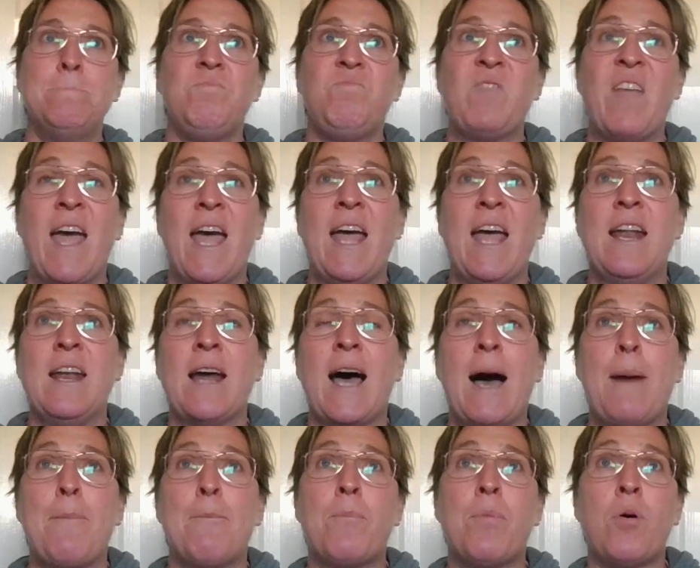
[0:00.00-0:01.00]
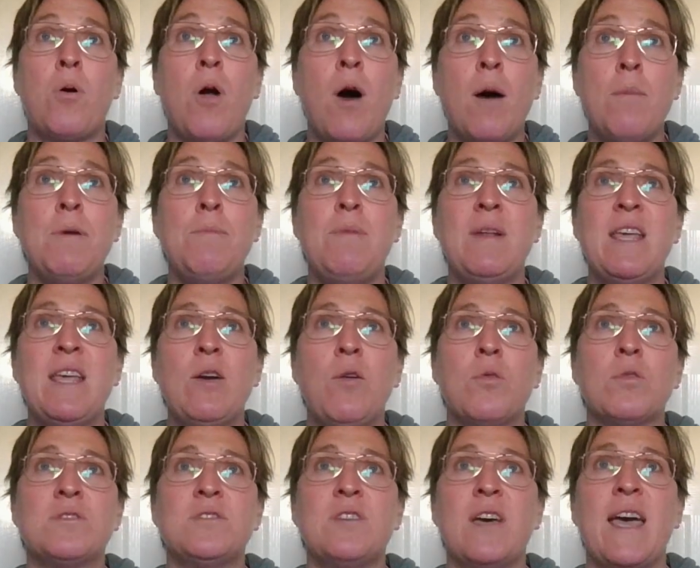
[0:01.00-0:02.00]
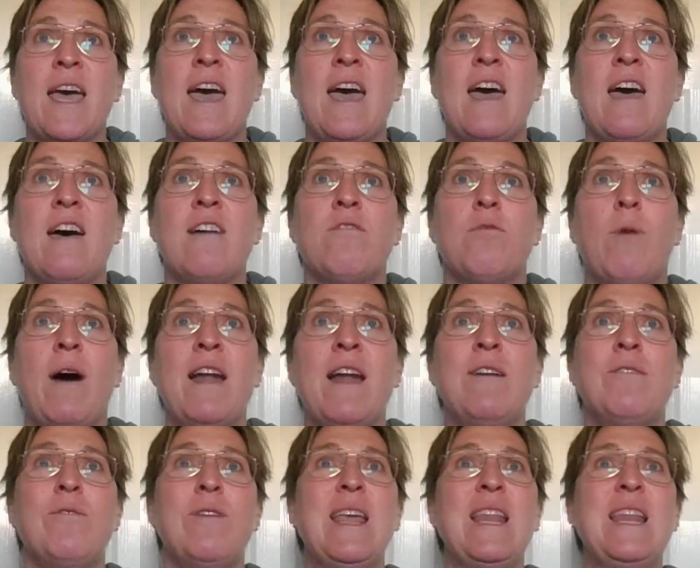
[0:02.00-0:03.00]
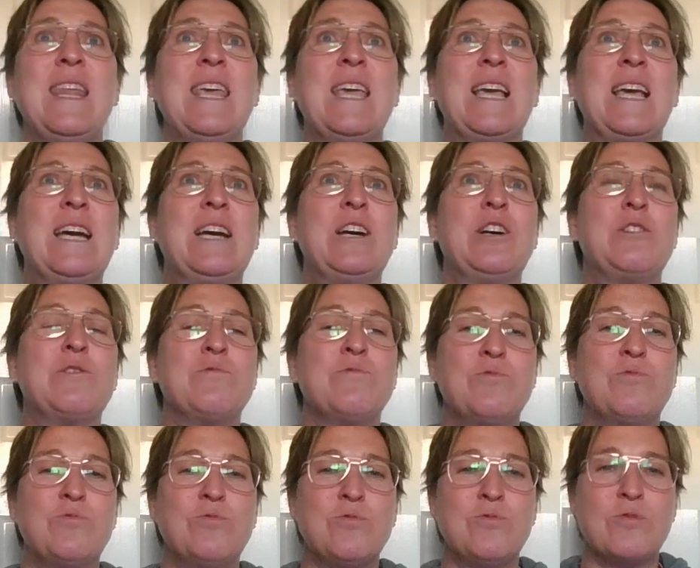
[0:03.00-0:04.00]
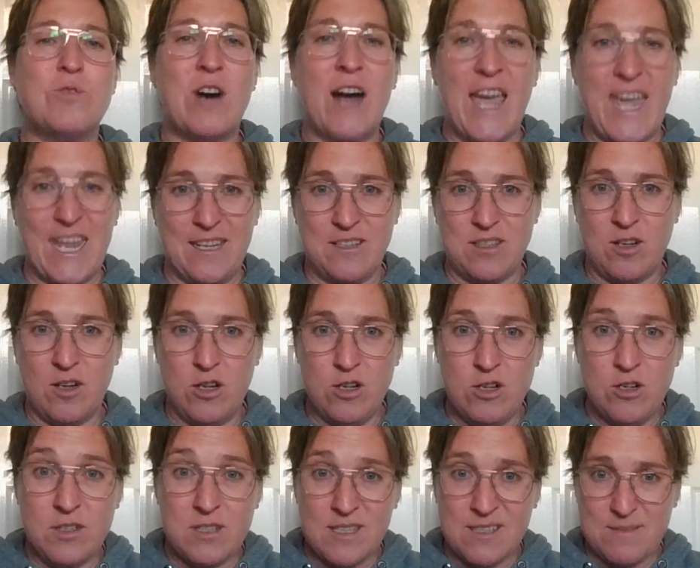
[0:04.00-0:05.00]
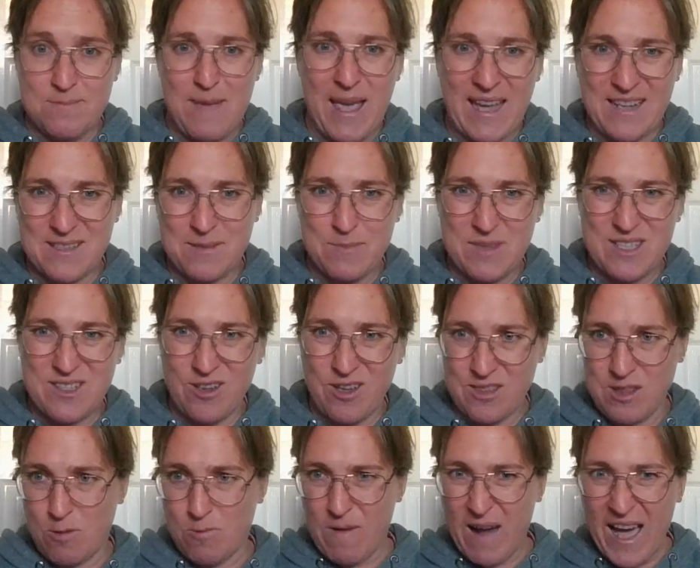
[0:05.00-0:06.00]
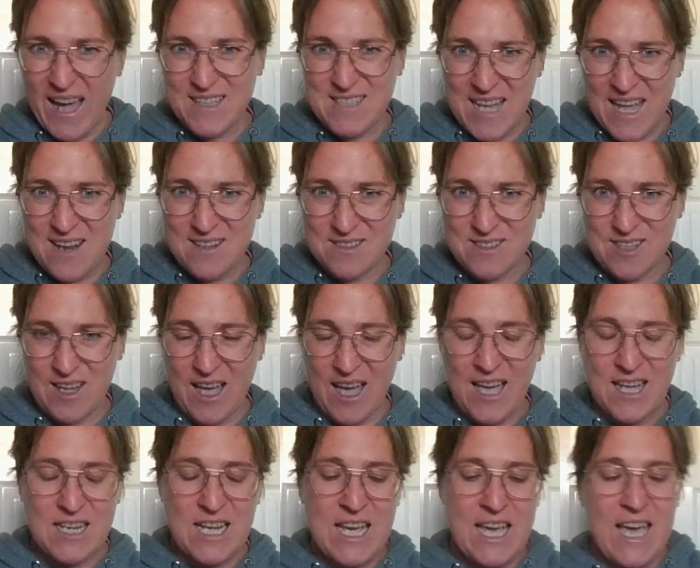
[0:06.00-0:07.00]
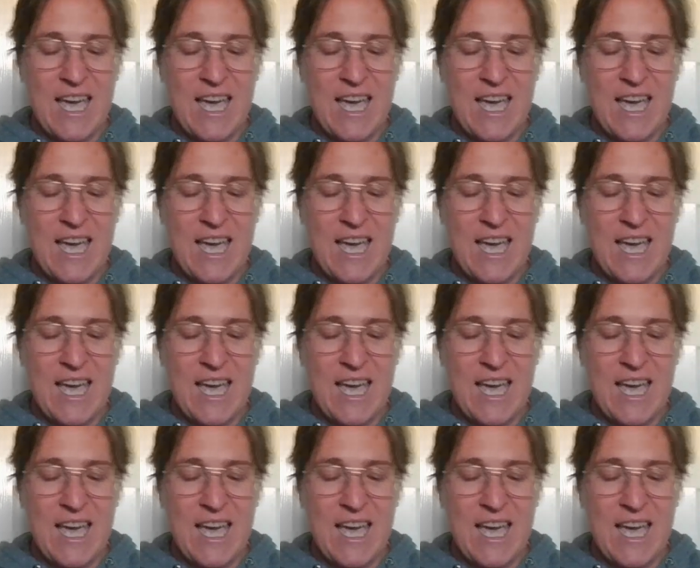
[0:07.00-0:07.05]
And I probably also have one really great gluteus maximus on the right-hand side,